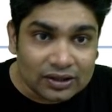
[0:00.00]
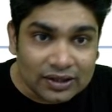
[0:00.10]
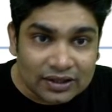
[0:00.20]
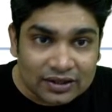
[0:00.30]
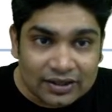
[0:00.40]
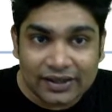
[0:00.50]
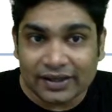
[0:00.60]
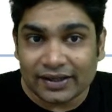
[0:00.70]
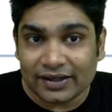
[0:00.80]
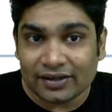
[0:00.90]
this, then
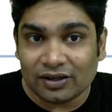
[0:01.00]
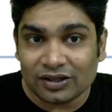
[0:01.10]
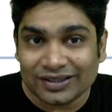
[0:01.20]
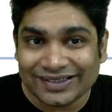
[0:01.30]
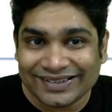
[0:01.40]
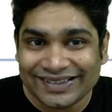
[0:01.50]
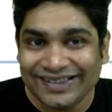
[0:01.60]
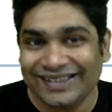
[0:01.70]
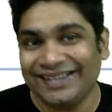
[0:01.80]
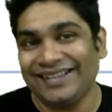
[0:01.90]
integrating along this, then
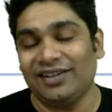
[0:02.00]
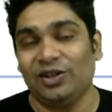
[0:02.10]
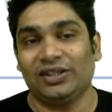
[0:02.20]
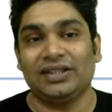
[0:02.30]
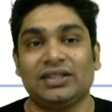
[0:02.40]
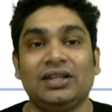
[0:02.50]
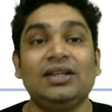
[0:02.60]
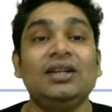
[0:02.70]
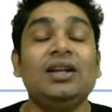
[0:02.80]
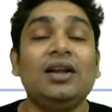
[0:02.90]
integrating along this.
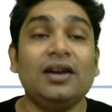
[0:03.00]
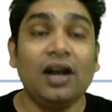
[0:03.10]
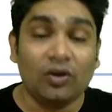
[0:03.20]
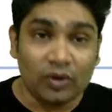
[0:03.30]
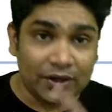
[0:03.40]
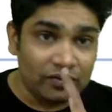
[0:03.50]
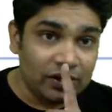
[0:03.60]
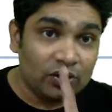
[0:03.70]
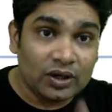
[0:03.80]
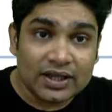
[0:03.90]
Now what you will
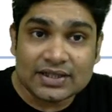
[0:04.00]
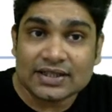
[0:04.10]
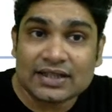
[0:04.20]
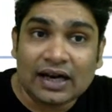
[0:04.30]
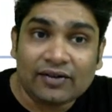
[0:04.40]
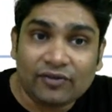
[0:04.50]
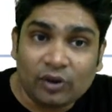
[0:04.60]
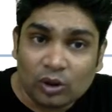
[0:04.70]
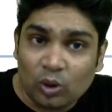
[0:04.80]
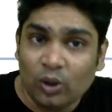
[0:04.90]
notice is that
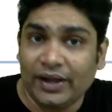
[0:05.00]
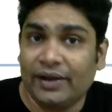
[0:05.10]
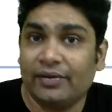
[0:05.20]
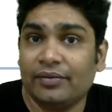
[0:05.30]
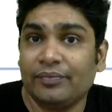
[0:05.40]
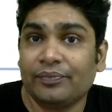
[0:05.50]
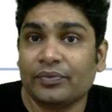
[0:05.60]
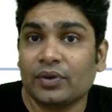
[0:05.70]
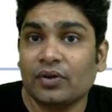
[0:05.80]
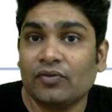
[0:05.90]
for OA,
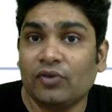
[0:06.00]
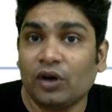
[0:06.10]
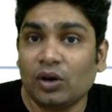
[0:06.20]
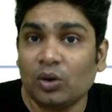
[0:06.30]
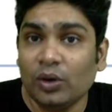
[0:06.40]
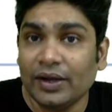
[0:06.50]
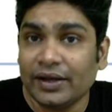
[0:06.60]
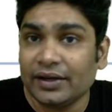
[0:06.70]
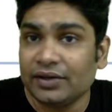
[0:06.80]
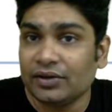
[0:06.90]

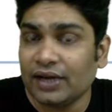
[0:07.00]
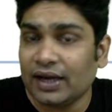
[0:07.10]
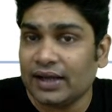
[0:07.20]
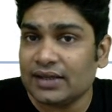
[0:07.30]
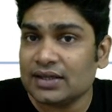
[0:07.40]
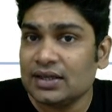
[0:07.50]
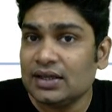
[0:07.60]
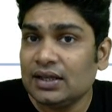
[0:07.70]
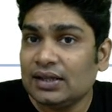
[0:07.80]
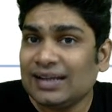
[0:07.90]
you realize
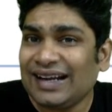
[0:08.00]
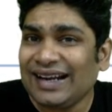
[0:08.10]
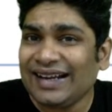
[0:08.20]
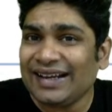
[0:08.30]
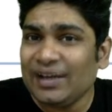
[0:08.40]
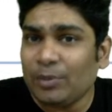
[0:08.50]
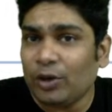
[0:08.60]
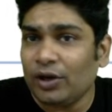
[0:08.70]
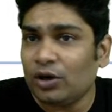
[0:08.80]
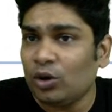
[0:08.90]
that at any
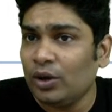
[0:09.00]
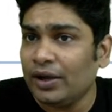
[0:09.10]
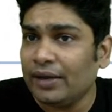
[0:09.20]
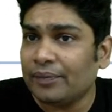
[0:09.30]
point on OA,